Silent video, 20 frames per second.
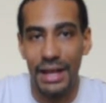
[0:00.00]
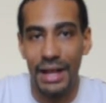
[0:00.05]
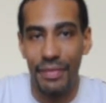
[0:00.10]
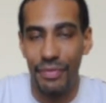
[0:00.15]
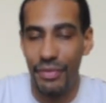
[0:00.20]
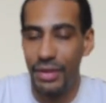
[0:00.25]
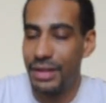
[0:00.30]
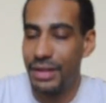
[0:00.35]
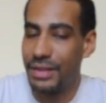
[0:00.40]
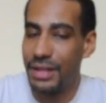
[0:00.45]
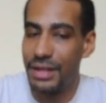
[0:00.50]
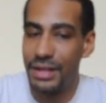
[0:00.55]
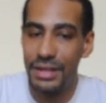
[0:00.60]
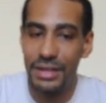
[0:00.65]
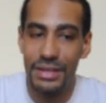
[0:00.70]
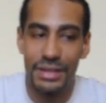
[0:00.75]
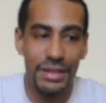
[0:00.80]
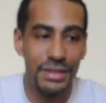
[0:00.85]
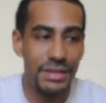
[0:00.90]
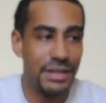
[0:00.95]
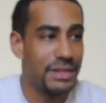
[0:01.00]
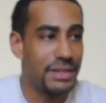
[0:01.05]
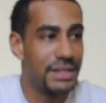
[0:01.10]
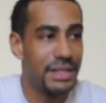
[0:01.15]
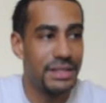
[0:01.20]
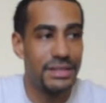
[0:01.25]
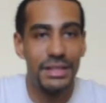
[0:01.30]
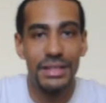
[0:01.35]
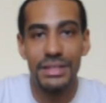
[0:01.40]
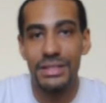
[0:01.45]
I think the
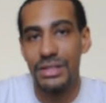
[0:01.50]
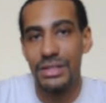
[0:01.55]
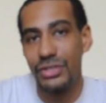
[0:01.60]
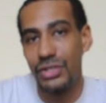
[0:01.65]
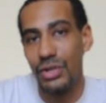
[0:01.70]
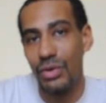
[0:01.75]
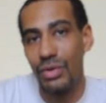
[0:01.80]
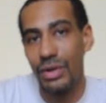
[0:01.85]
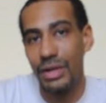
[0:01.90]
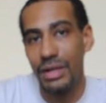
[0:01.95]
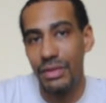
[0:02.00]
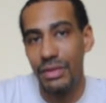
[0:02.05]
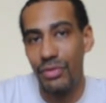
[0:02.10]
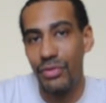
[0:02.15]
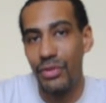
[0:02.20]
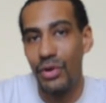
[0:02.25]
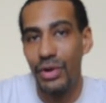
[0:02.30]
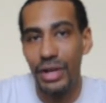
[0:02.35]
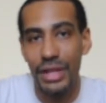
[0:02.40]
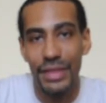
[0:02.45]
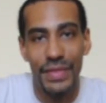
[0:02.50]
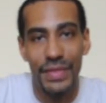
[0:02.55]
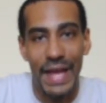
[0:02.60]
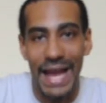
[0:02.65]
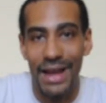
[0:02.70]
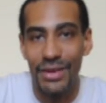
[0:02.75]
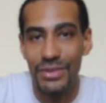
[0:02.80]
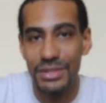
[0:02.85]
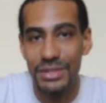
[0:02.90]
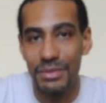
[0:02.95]
statistics are showing
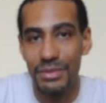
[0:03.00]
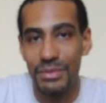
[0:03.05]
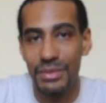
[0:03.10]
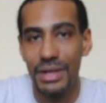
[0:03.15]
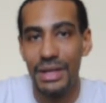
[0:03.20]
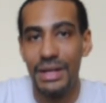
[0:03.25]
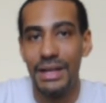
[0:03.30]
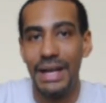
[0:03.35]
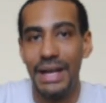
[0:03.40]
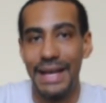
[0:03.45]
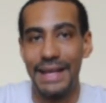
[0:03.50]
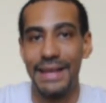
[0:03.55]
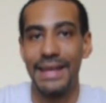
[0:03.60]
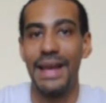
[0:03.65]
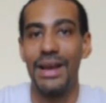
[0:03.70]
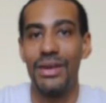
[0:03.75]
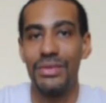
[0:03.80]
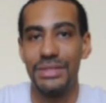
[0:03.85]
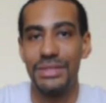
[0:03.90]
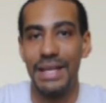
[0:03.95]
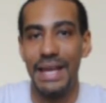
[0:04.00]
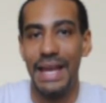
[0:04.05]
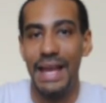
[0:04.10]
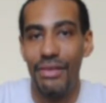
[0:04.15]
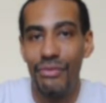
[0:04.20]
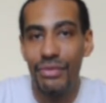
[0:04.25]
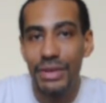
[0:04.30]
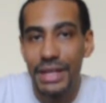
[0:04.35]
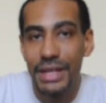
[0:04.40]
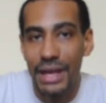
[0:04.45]
30,000 accounts
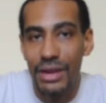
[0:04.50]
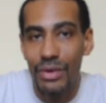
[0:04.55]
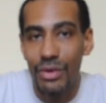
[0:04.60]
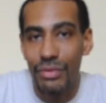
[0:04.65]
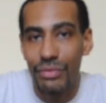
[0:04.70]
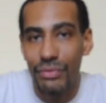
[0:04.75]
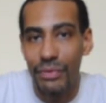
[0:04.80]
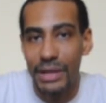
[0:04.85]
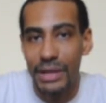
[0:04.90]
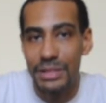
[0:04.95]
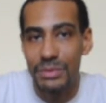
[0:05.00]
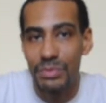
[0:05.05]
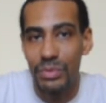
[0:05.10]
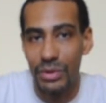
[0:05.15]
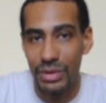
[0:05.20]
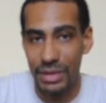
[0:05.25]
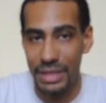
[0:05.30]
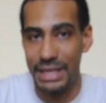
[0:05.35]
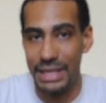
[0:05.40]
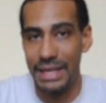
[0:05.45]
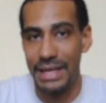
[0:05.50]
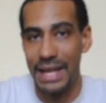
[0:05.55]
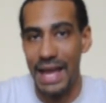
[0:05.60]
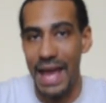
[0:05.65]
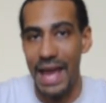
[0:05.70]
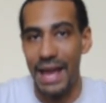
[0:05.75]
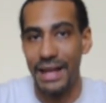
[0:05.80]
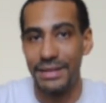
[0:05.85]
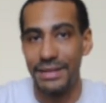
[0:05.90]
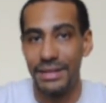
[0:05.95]
every day on Facebook are getting
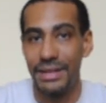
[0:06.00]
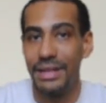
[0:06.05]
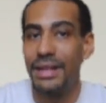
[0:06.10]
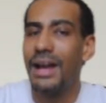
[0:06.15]
hacked.